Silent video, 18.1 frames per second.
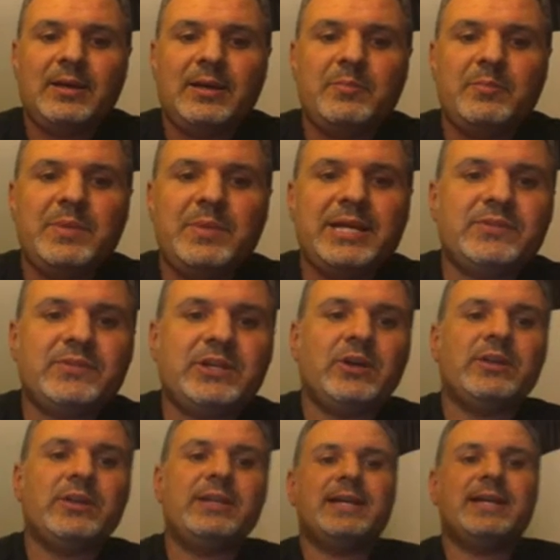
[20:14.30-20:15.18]
Uh, Mitch, if you
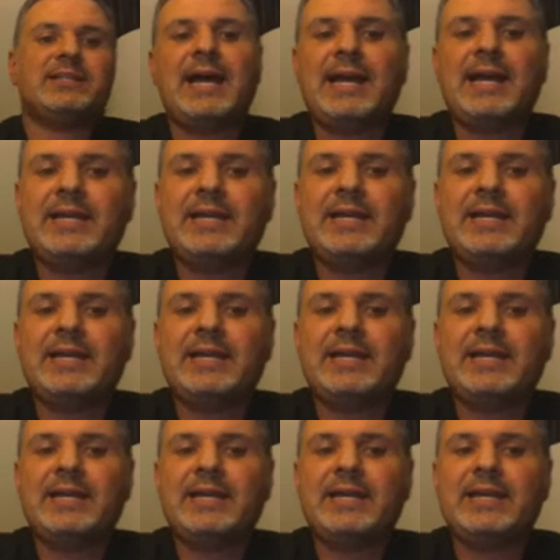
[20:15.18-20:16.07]
go to the next
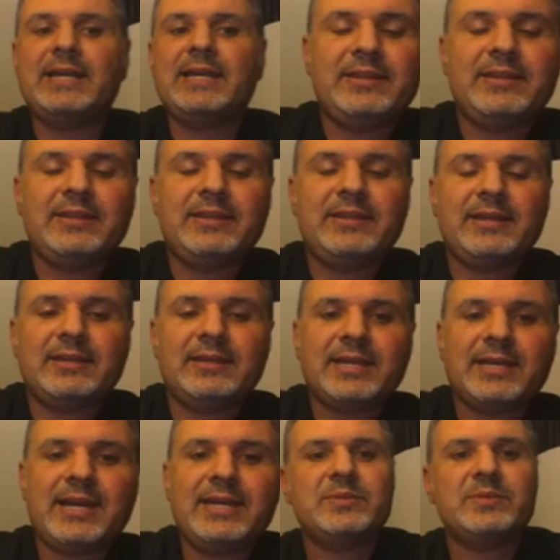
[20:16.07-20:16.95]
slide, the,
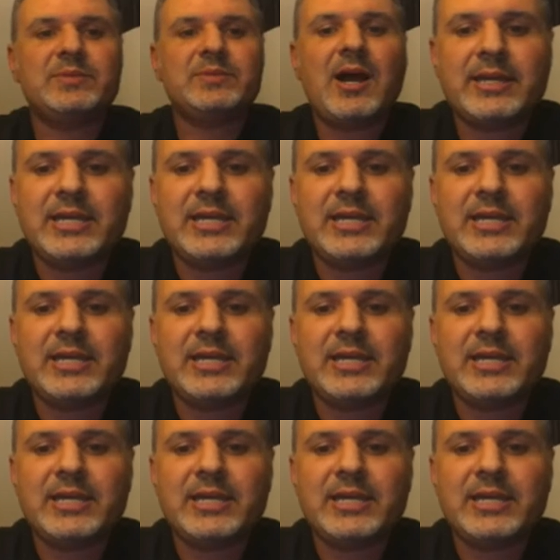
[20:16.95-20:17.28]
the kind of